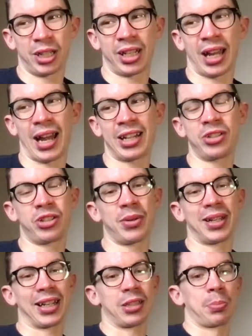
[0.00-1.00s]
Can you do it
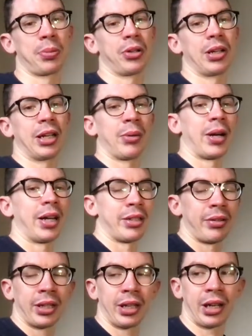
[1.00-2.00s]
against Burnley away? I
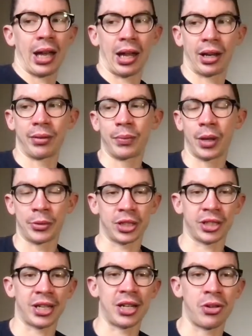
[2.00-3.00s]
don't think you can. I was going
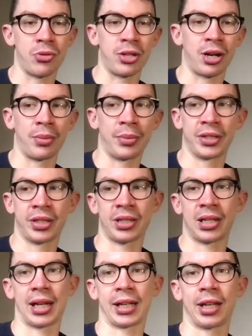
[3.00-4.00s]
to say do Darwin to
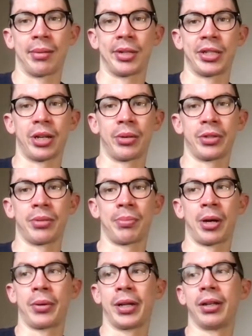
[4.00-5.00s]
Solanke and Matoa to
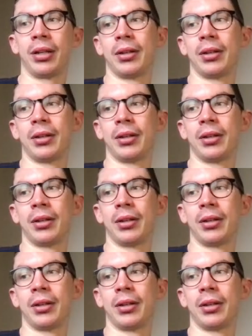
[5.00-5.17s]
Bowen.